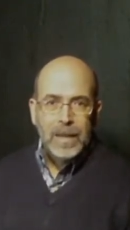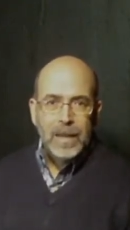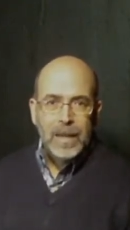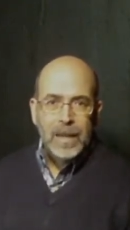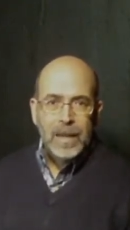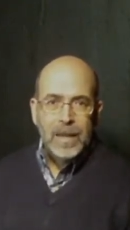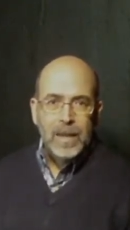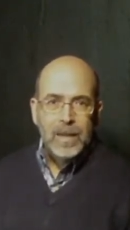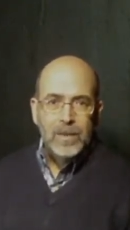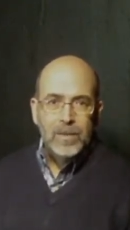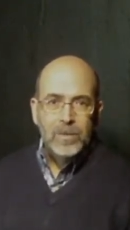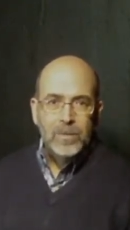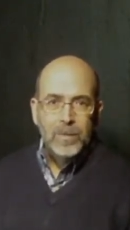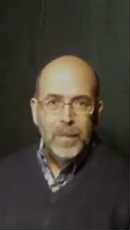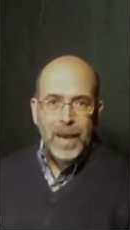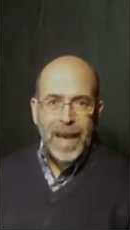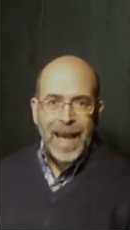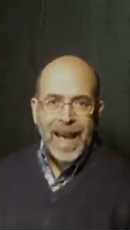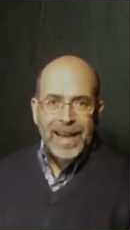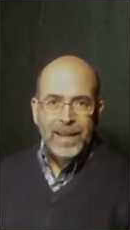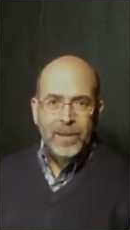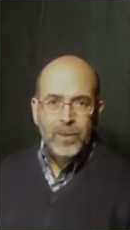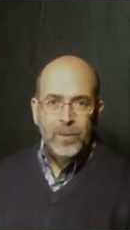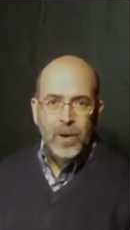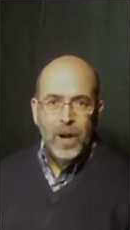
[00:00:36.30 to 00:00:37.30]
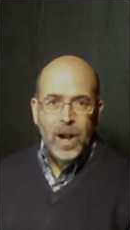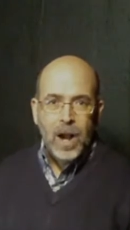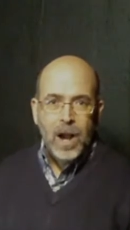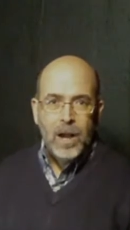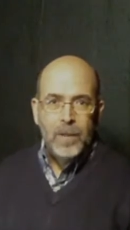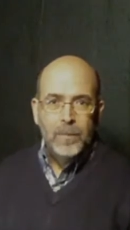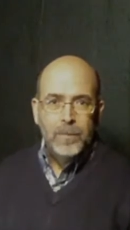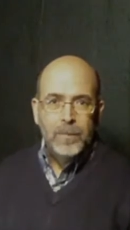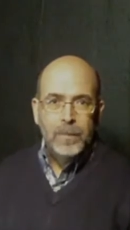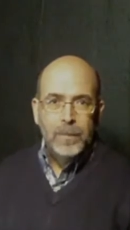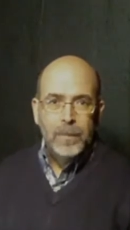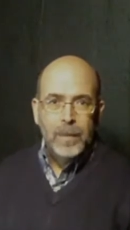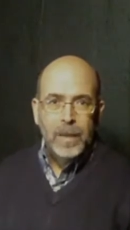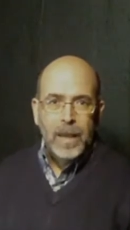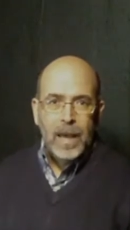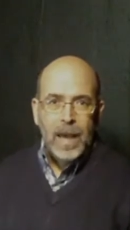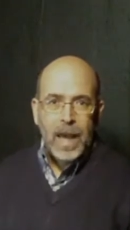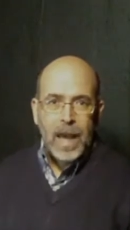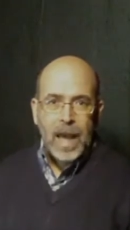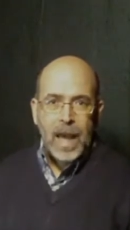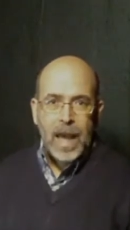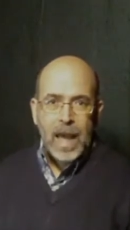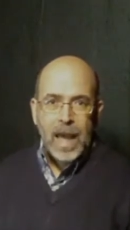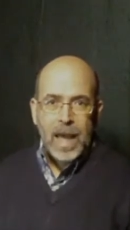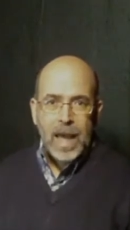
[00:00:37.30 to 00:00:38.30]
is backdrop,
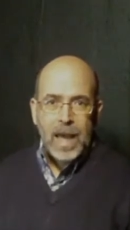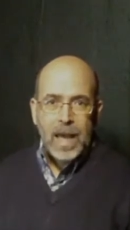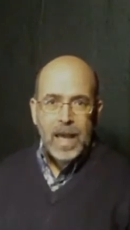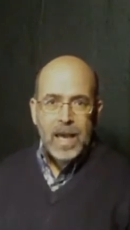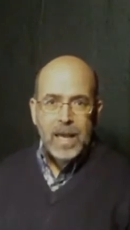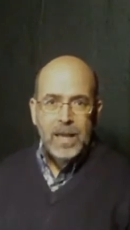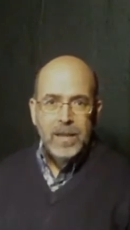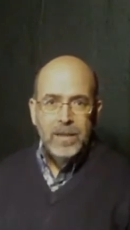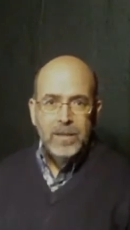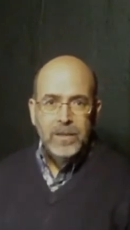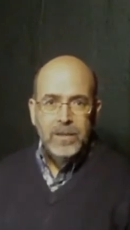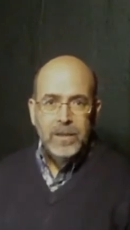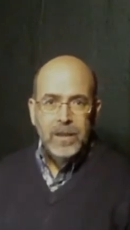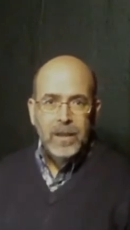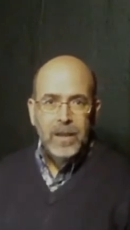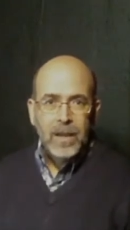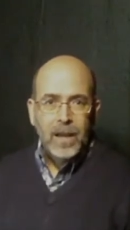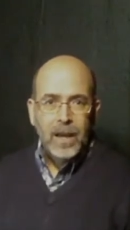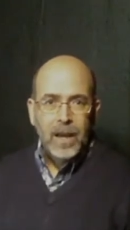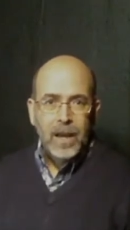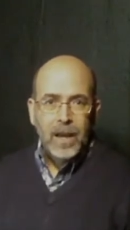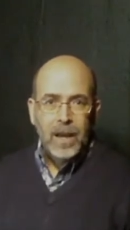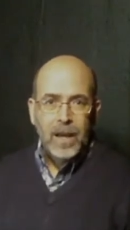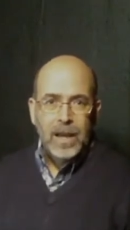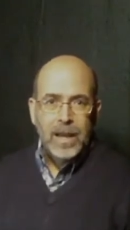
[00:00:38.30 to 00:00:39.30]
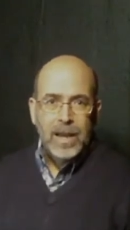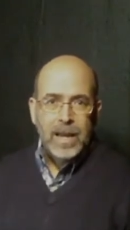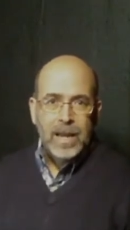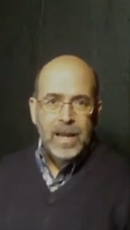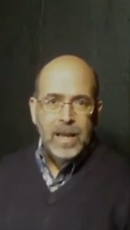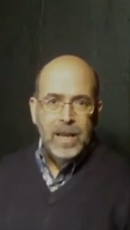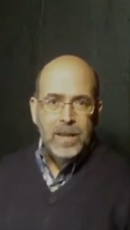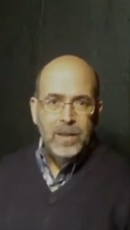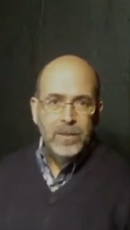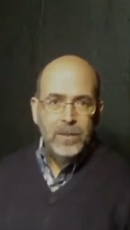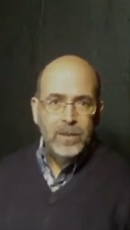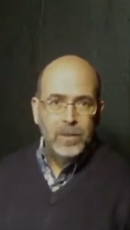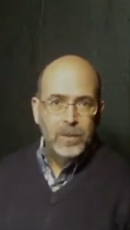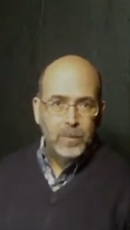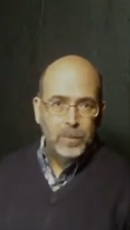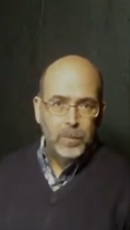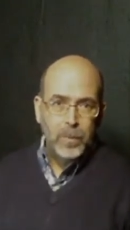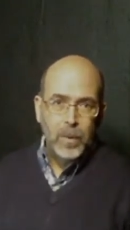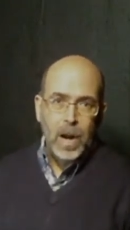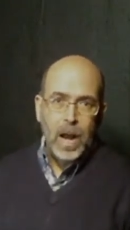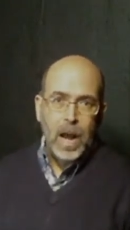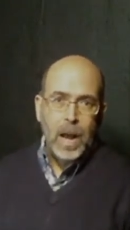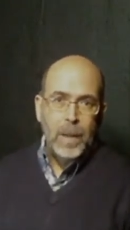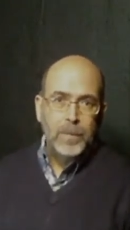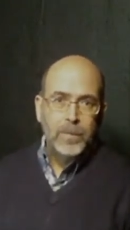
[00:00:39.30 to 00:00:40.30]
and uh, any
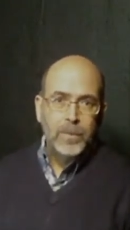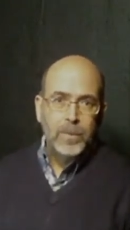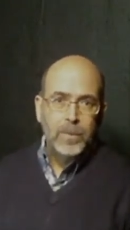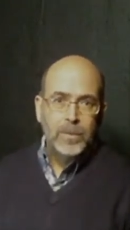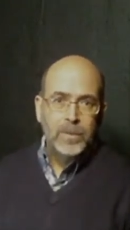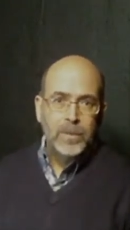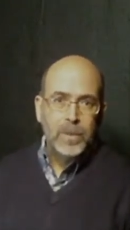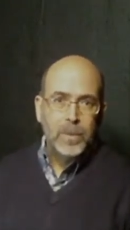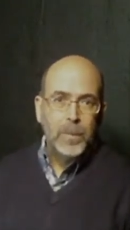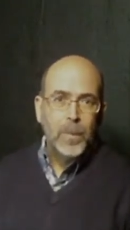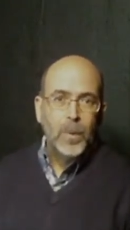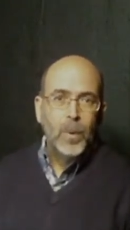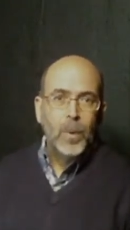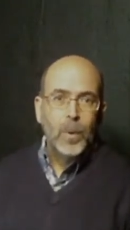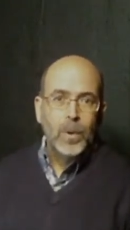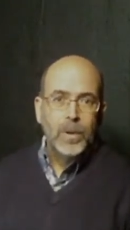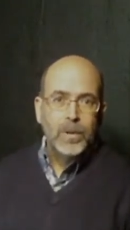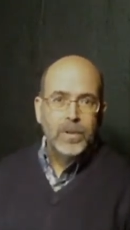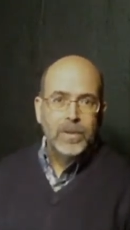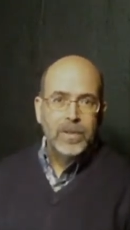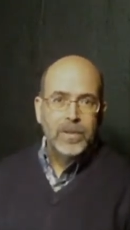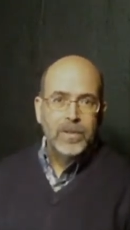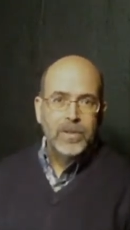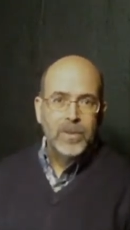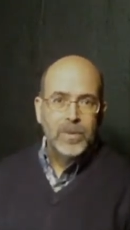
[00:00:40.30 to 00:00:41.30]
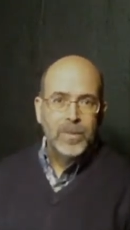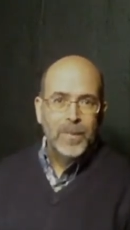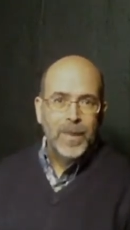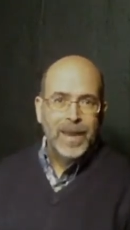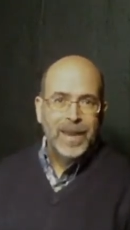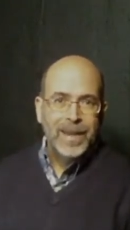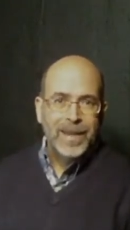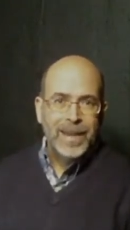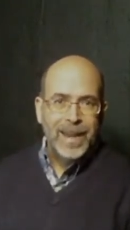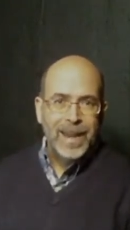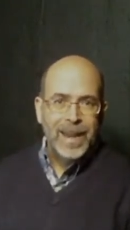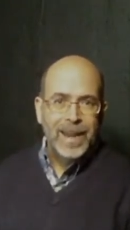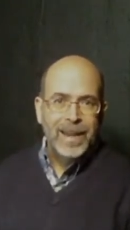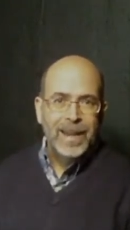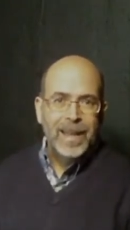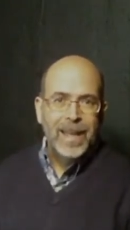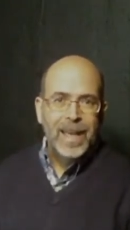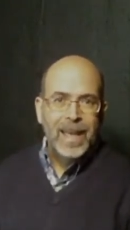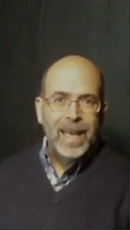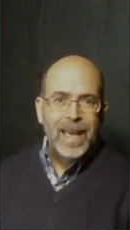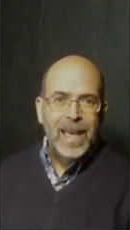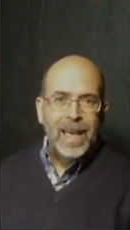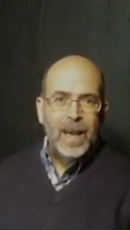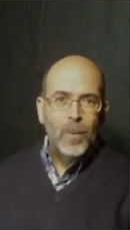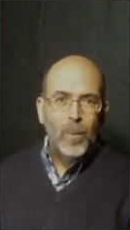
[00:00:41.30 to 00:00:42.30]
props or supports that you may need
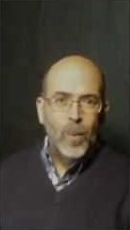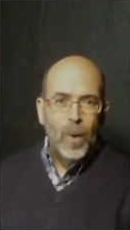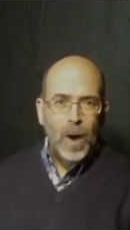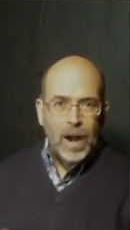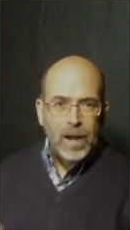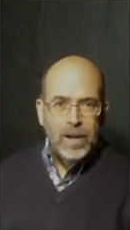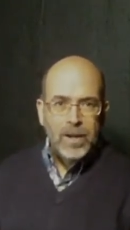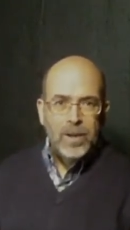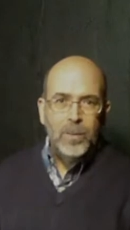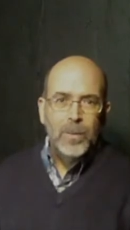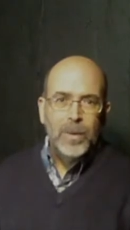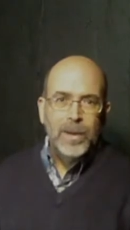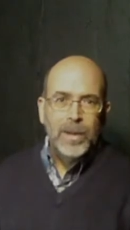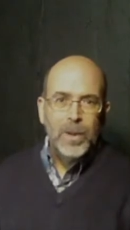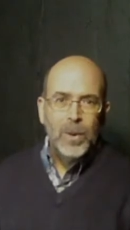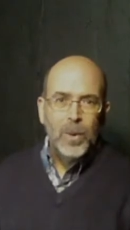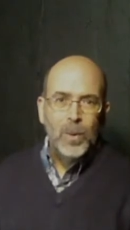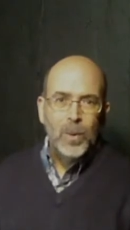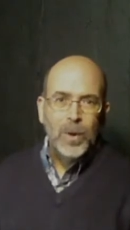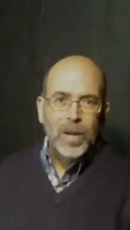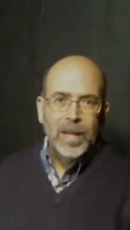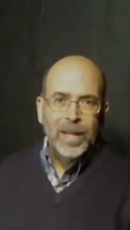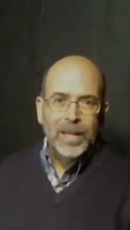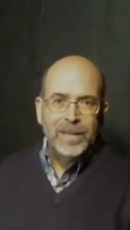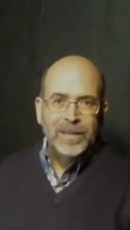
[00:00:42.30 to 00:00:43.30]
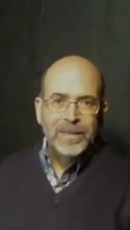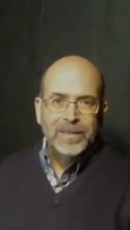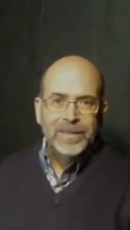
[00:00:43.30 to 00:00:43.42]
while you're recording.